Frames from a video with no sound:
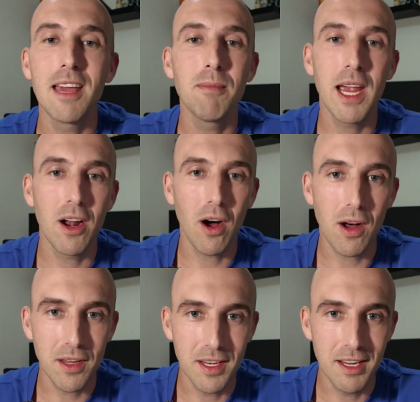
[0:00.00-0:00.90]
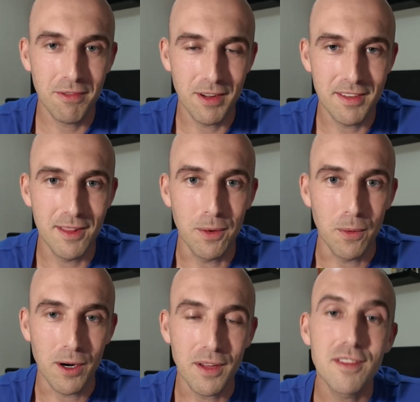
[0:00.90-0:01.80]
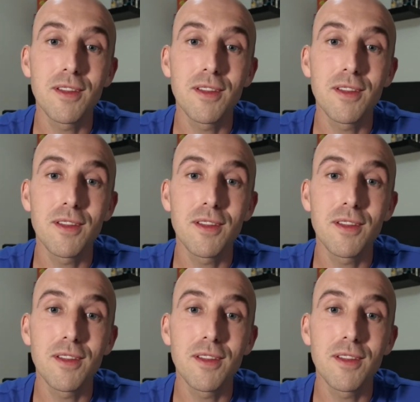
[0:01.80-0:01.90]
It made all the difference in the world.